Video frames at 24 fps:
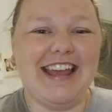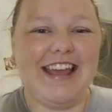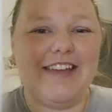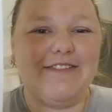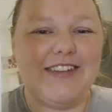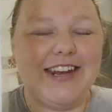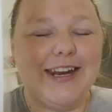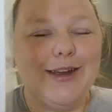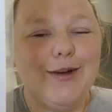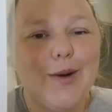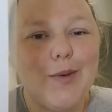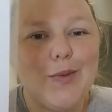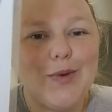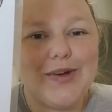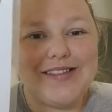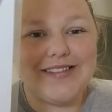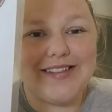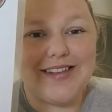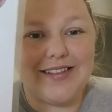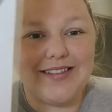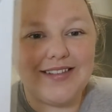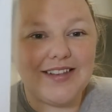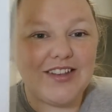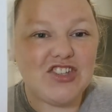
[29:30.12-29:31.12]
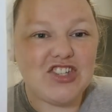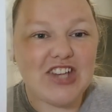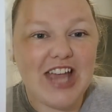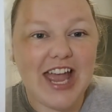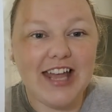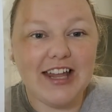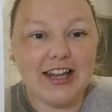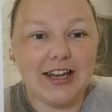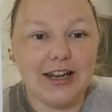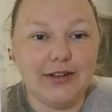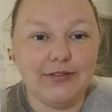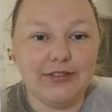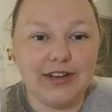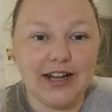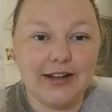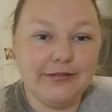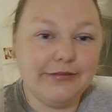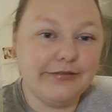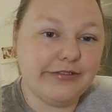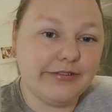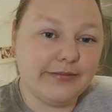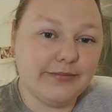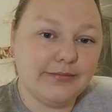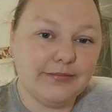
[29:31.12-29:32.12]
If anyone wants to stitch Angle of
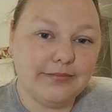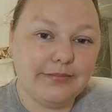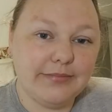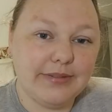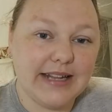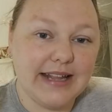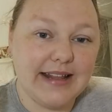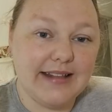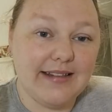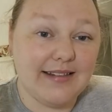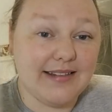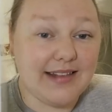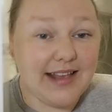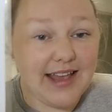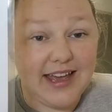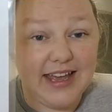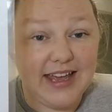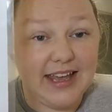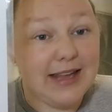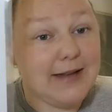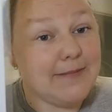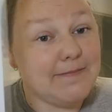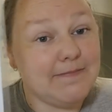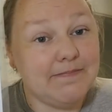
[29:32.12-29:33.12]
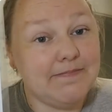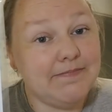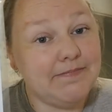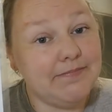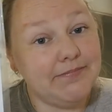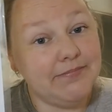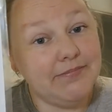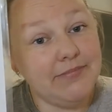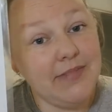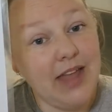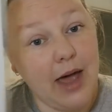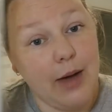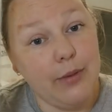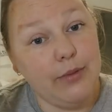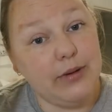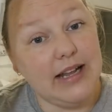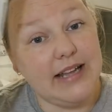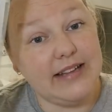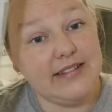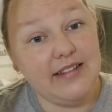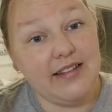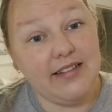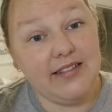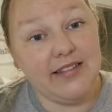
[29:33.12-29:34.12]
Love, please say, I would
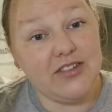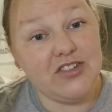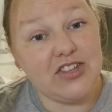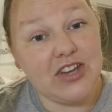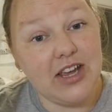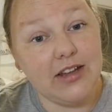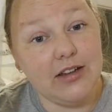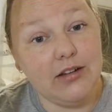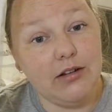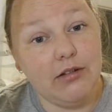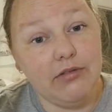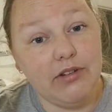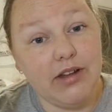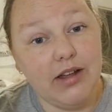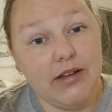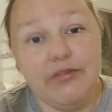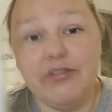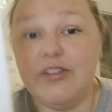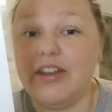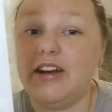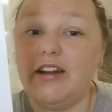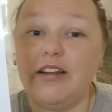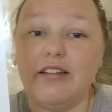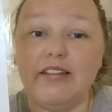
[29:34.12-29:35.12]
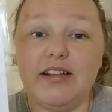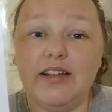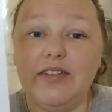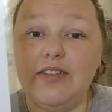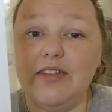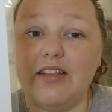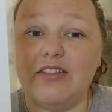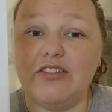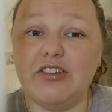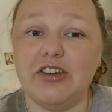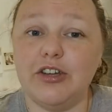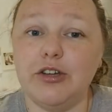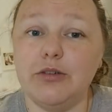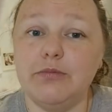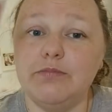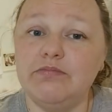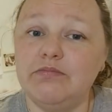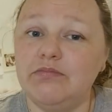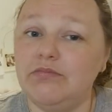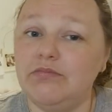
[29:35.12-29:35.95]
like to stitch Angle of Love, and I'll send this to you